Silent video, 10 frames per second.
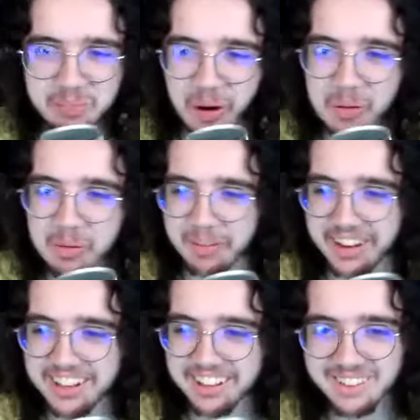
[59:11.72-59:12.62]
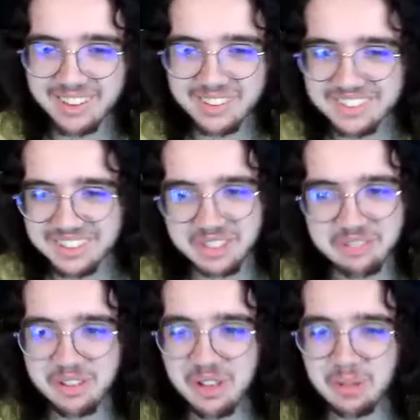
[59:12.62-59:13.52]
Barbie, man. I thought it was a good
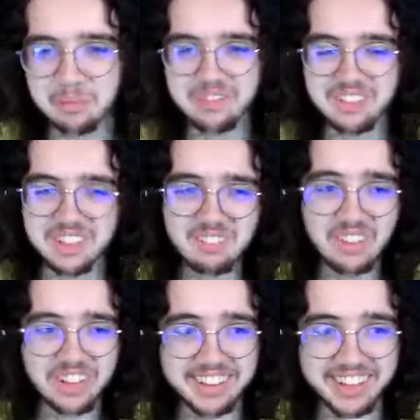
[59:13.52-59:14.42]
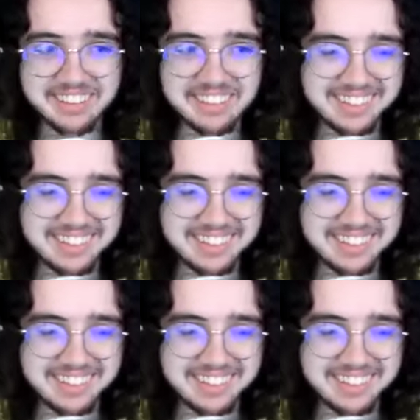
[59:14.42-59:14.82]
film. Come on now.